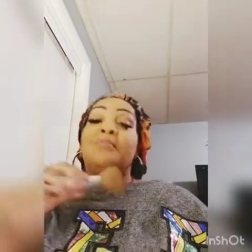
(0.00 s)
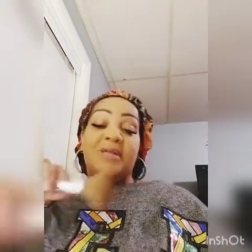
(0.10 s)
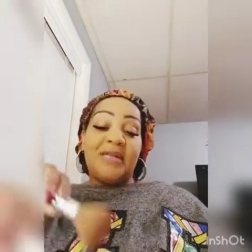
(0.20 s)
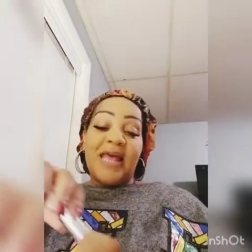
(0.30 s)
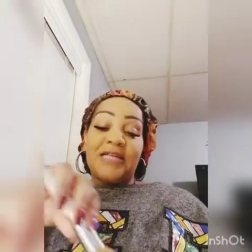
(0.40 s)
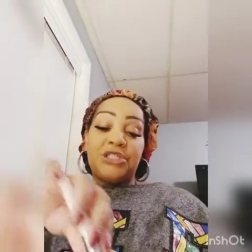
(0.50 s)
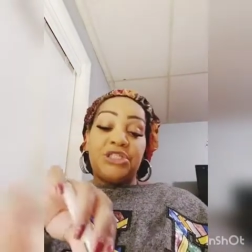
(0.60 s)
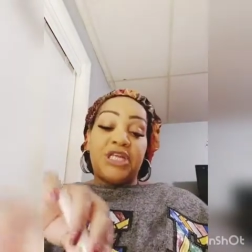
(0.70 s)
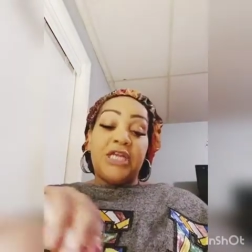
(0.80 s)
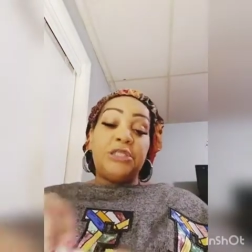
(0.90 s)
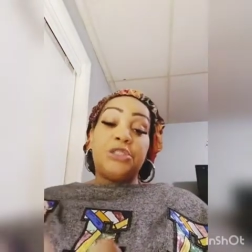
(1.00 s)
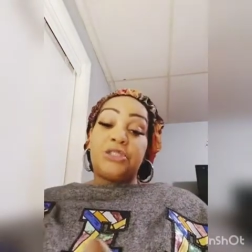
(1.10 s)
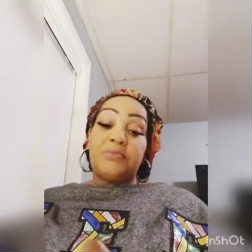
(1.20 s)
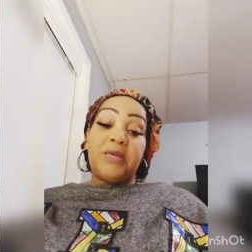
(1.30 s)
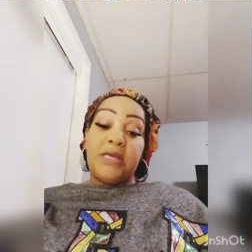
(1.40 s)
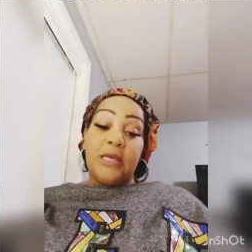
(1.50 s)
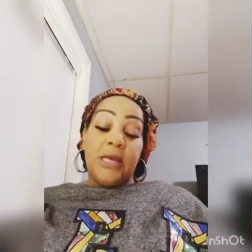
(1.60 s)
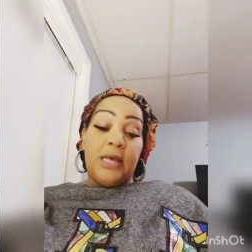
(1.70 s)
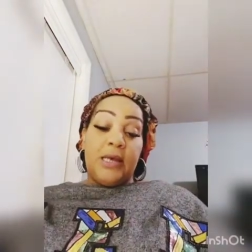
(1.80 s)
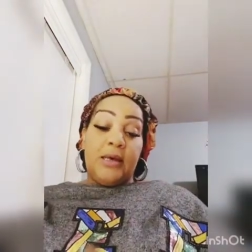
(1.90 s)
but it has changed me.
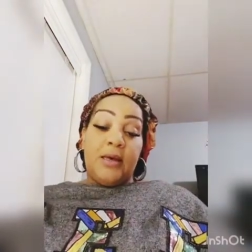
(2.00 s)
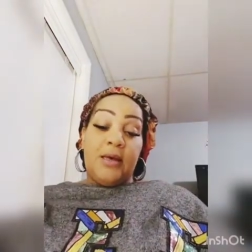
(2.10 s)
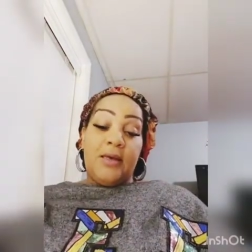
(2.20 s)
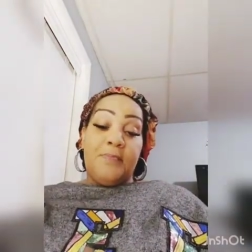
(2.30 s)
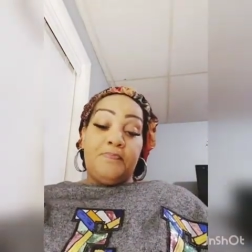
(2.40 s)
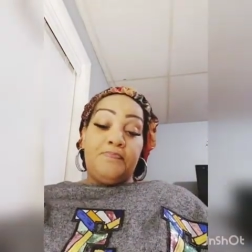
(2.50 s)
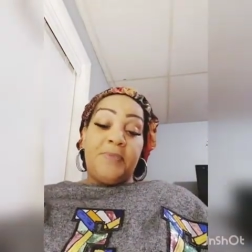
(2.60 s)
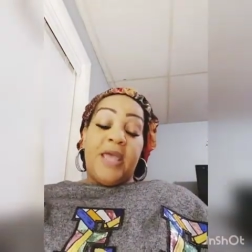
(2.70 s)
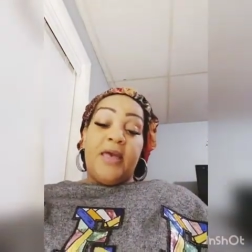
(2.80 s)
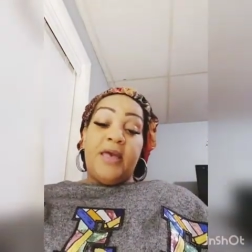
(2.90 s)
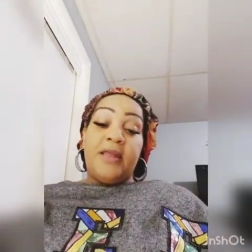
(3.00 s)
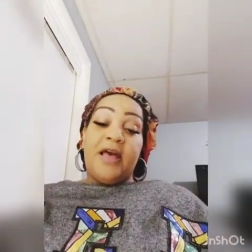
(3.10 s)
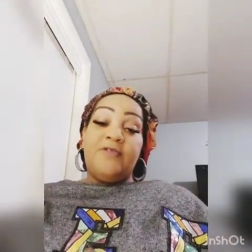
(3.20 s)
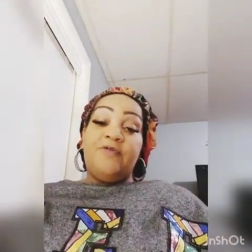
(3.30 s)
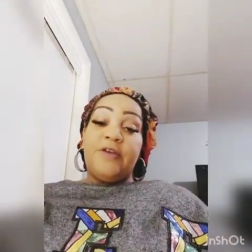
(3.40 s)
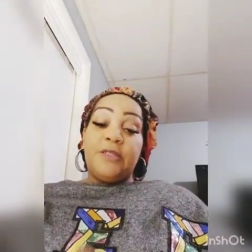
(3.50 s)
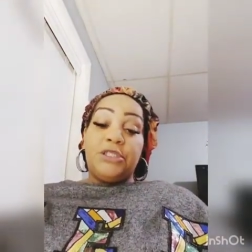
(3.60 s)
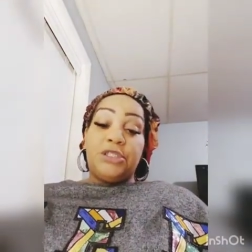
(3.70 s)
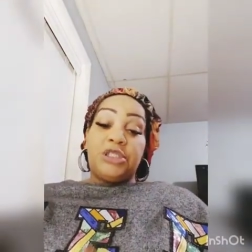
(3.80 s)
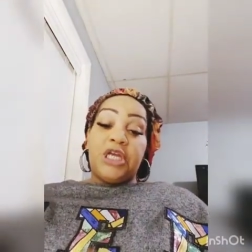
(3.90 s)
Um, and I feel
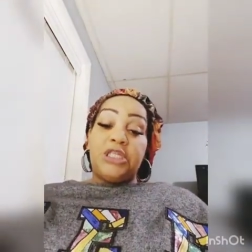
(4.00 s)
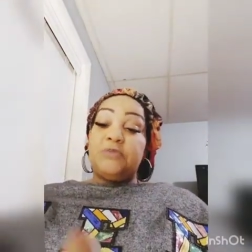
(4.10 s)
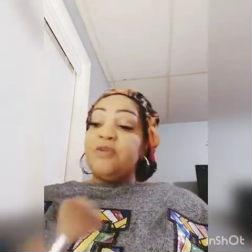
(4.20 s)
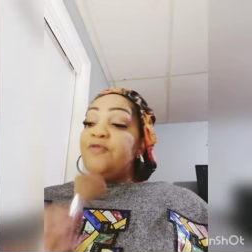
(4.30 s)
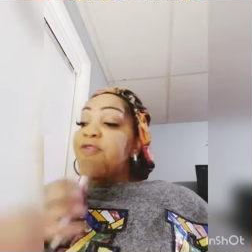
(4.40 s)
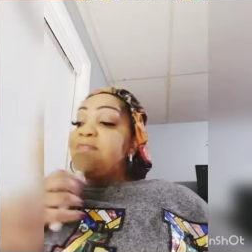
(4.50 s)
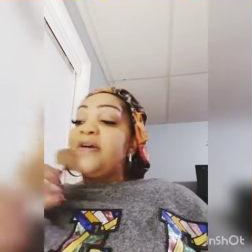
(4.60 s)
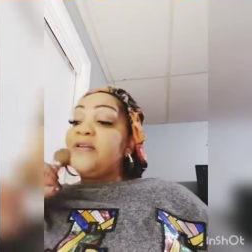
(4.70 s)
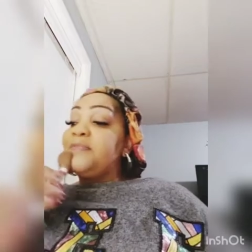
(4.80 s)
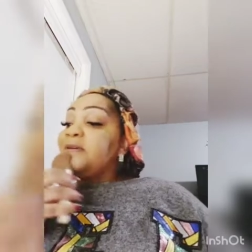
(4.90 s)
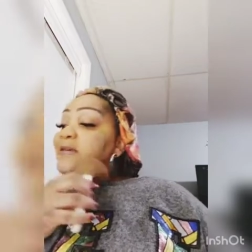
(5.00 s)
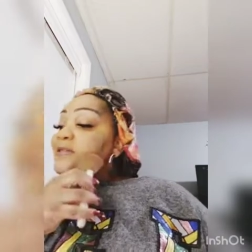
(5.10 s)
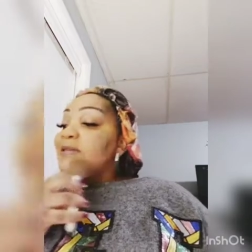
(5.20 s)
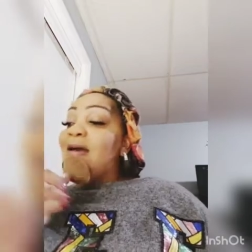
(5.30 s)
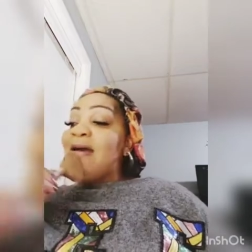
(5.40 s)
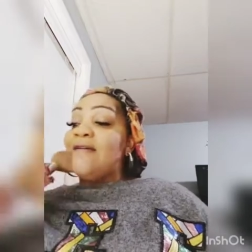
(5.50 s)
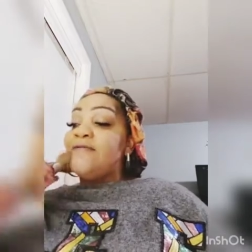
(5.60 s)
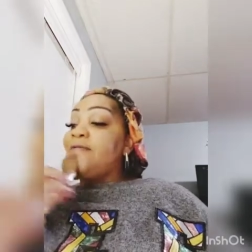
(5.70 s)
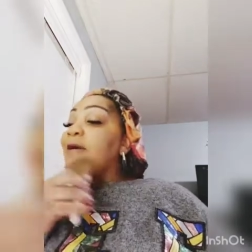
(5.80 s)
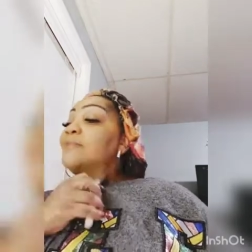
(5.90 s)
it's changed me for the better because
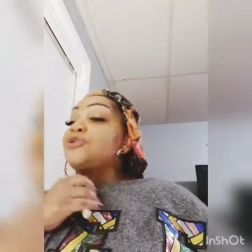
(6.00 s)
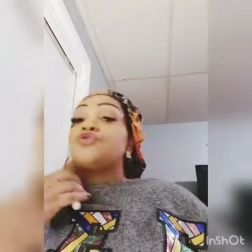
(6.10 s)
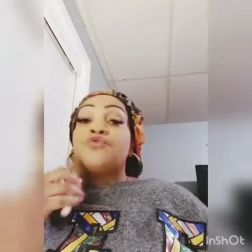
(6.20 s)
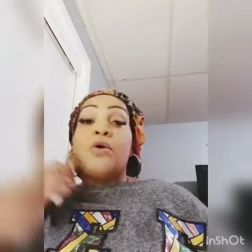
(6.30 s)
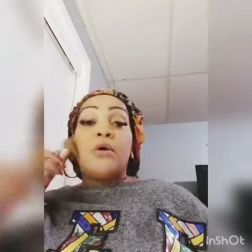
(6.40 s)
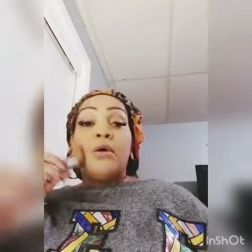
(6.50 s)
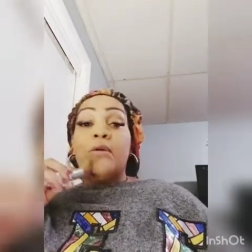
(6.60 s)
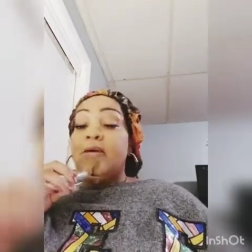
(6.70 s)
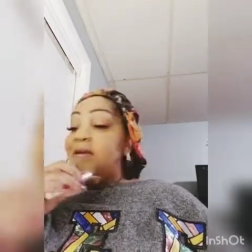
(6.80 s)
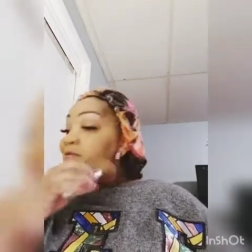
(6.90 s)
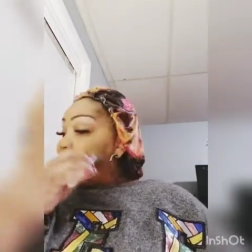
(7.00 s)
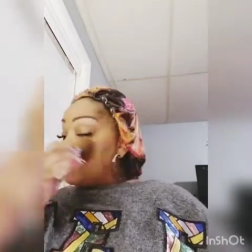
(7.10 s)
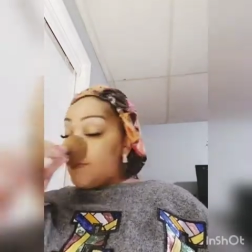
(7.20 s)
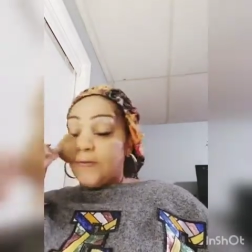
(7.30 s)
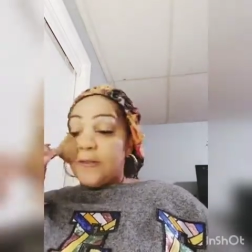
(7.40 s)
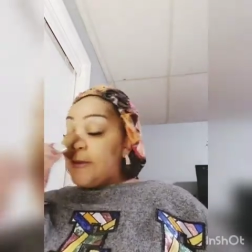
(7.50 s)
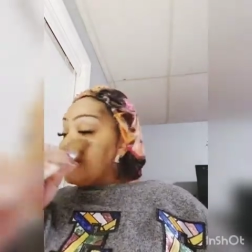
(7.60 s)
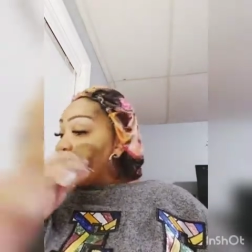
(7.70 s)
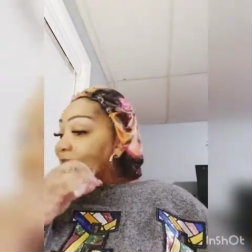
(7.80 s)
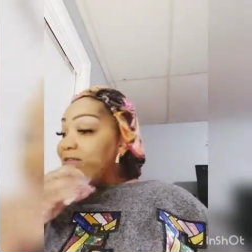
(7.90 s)
I've, I'm stronger and certain
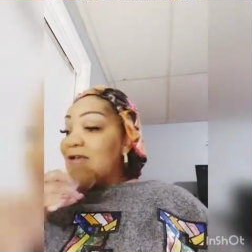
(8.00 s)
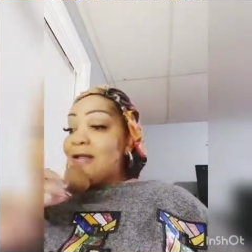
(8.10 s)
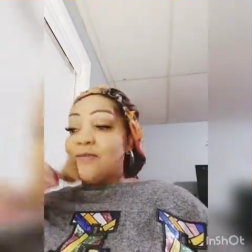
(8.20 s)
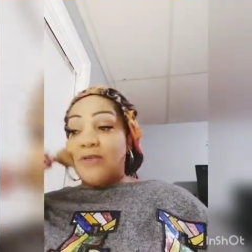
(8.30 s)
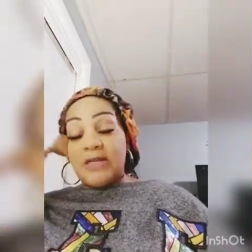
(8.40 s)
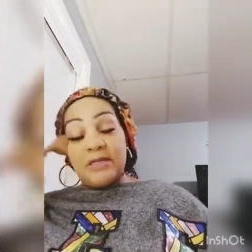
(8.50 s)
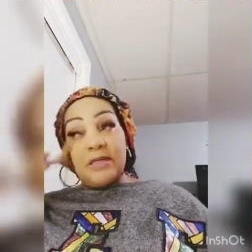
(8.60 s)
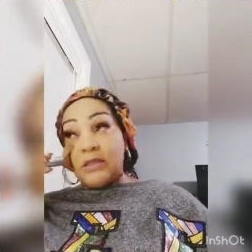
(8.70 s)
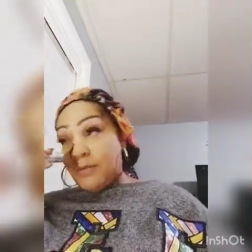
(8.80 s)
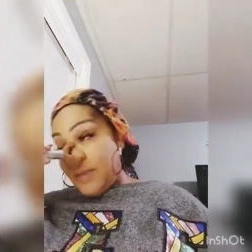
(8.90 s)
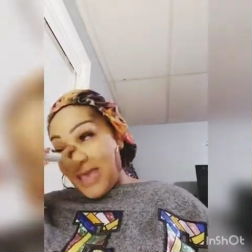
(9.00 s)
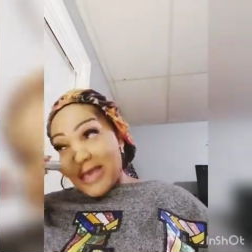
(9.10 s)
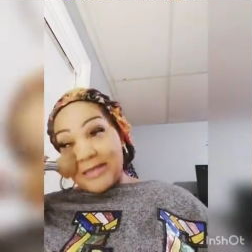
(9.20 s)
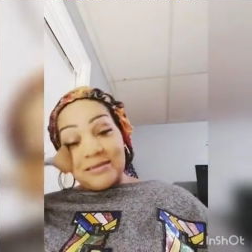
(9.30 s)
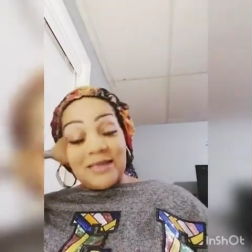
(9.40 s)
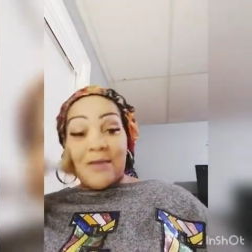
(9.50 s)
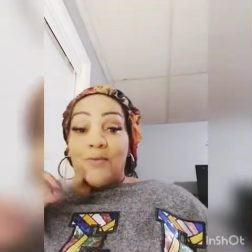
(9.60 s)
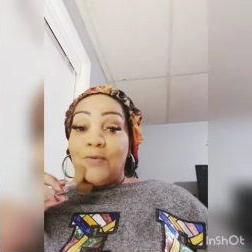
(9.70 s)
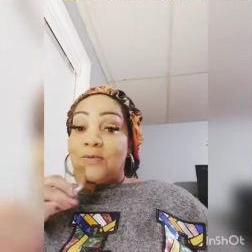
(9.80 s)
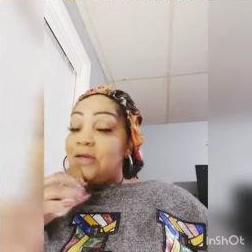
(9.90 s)
things that I tolerated in the past, I won't